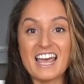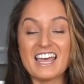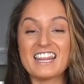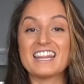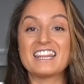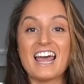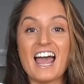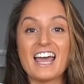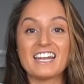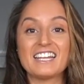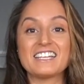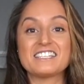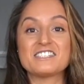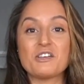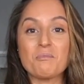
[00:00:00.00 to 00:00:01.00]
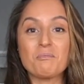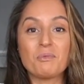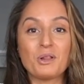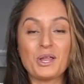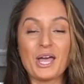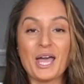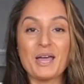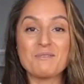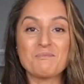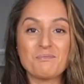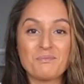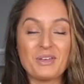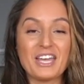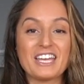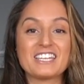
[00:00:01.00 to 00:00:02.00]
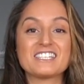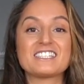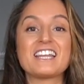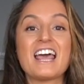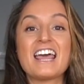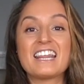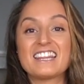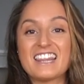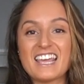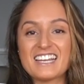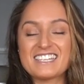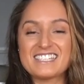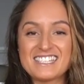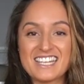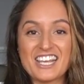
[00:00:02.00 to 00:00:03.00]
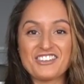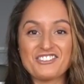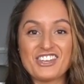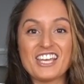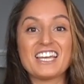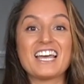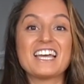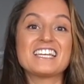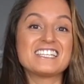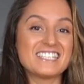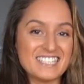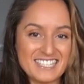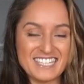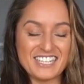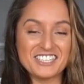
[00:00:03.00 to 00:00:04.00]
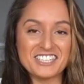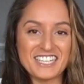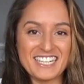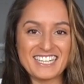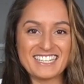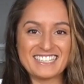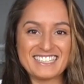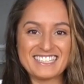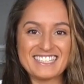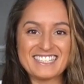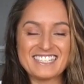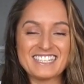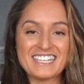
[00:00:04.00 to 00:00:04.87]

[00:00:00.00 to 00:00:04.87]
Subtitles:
and that is the plant-based Thanksgiving series.